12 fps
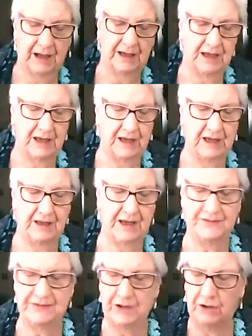He
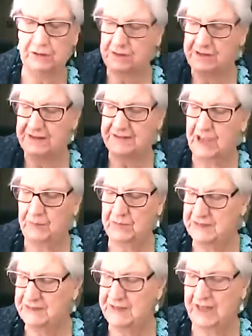gives a whole lot of
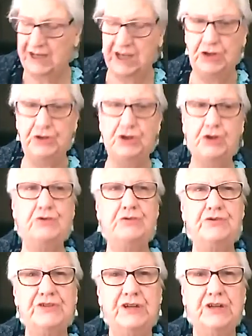statements that he
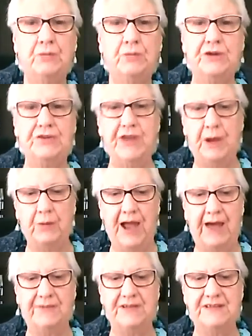used when they were
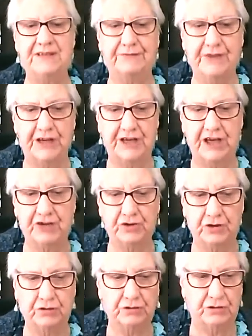having some
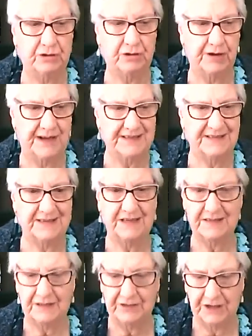financial
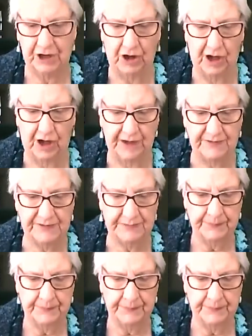crises in their lives.